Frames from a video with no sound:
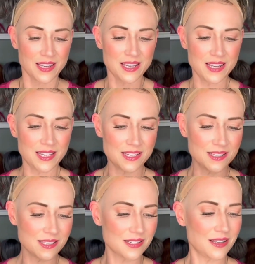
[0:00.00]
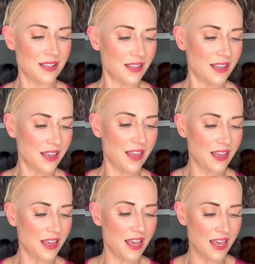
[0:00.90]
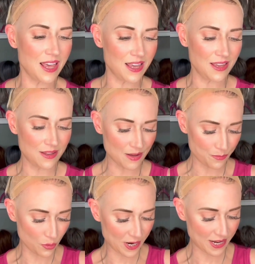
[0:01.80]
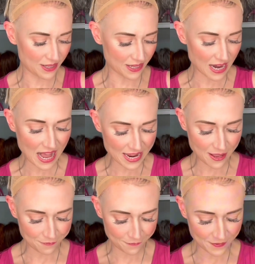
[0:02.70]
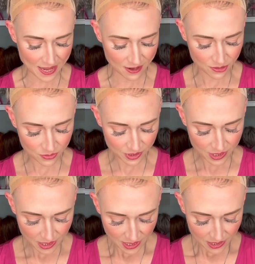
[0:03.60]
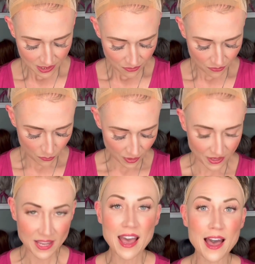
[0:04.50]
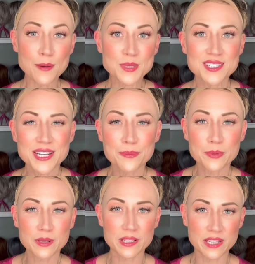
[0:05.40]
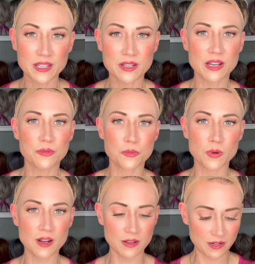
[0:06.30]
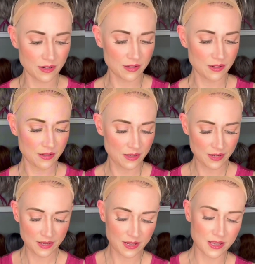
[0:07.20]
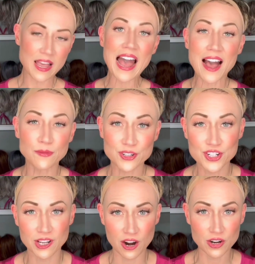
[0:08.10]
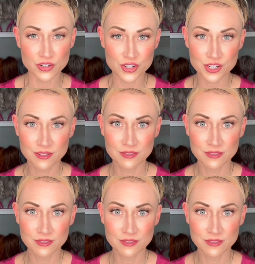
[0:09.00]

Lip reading: is a brand that I have found where the caps typically run average large.